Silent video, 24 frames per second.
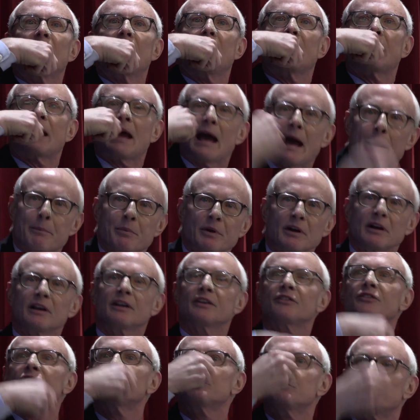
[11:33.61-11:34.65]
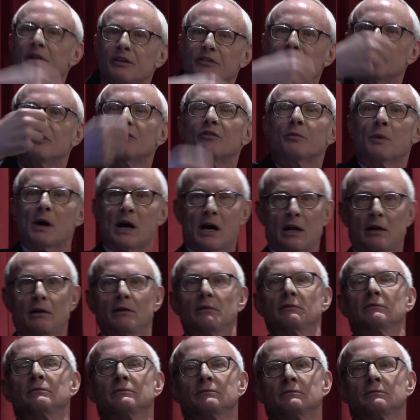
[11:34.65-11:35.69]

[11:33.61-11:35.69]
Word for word: a capitalist business model.